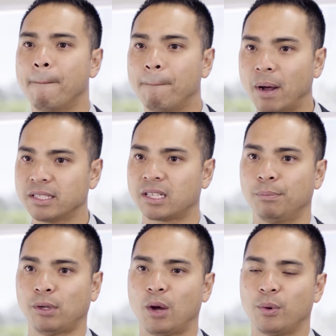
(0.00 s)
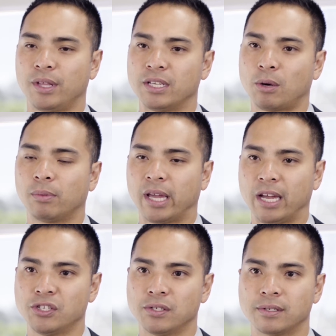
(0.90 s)
must comply with these
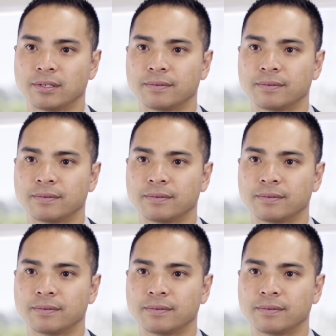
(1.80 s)
obligations.